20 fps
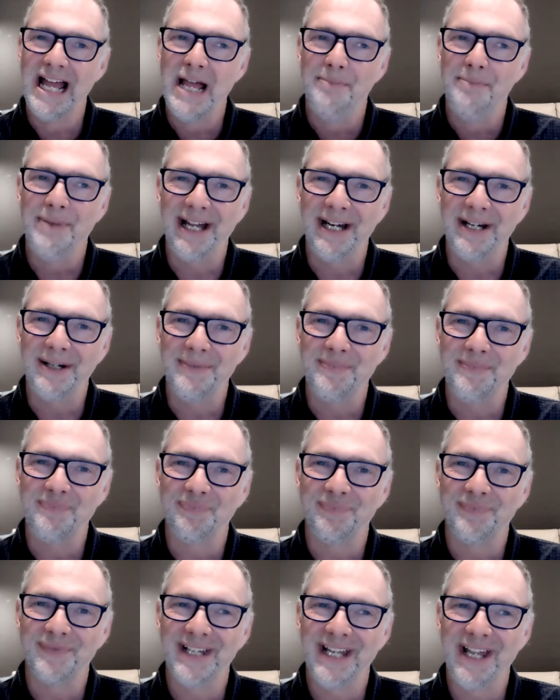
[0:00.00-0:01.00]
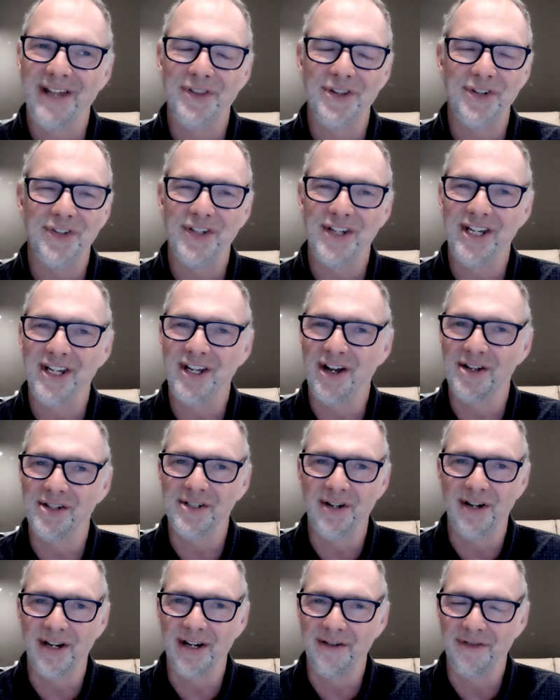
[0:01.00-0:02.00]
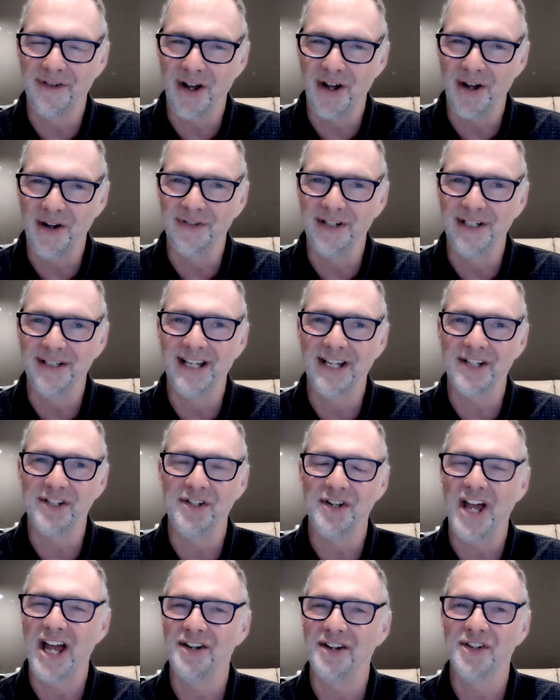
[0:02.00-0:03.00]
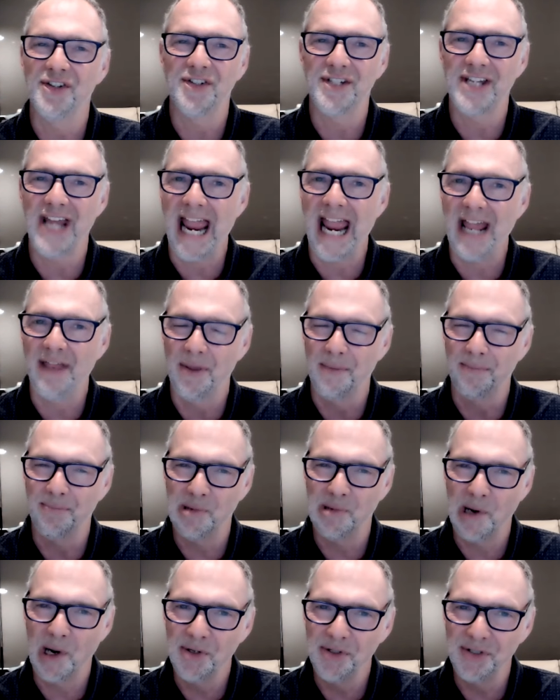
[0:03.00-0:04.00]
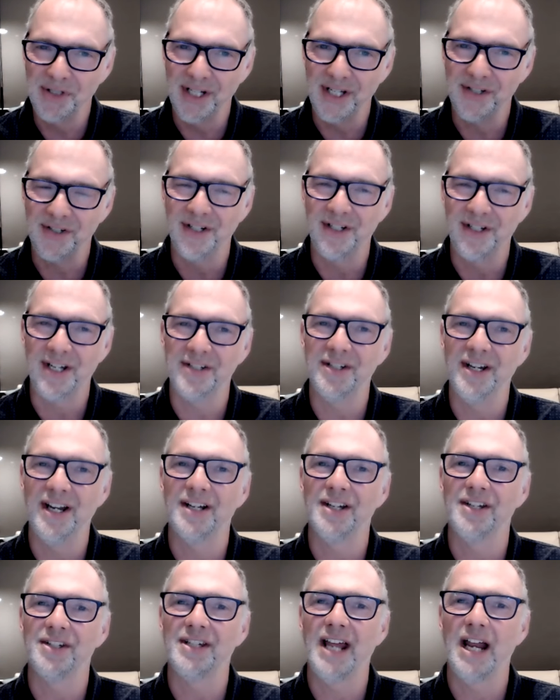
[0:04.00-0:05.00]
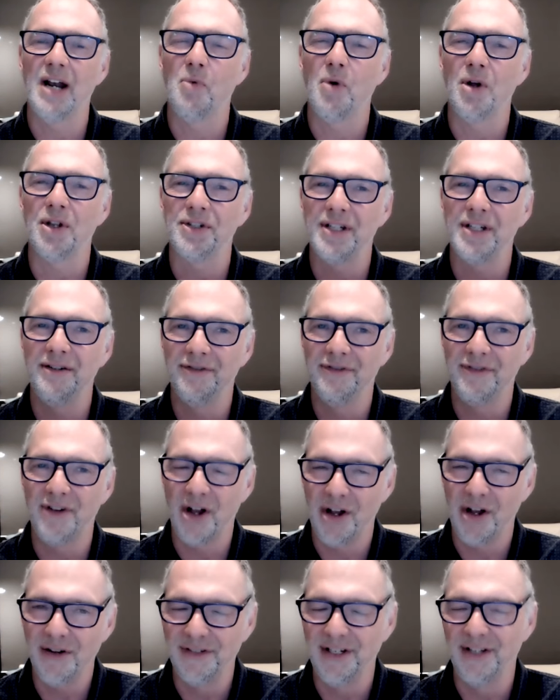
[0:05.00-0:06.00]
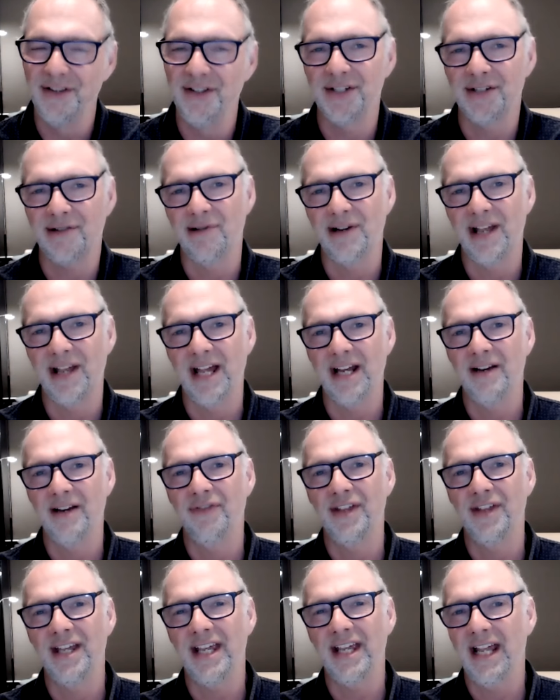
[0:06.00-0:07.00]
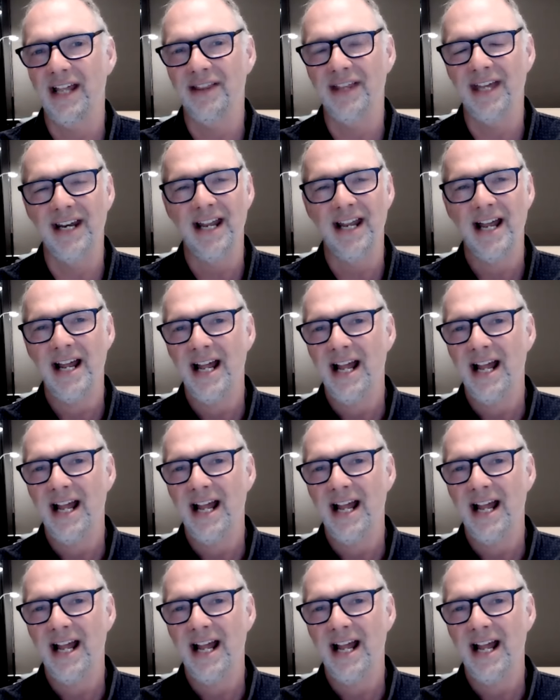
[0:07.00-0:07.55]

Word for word: But if the CEO is not involved and doesn't understand the process and doesn't understand what's involved in this creative thinking, then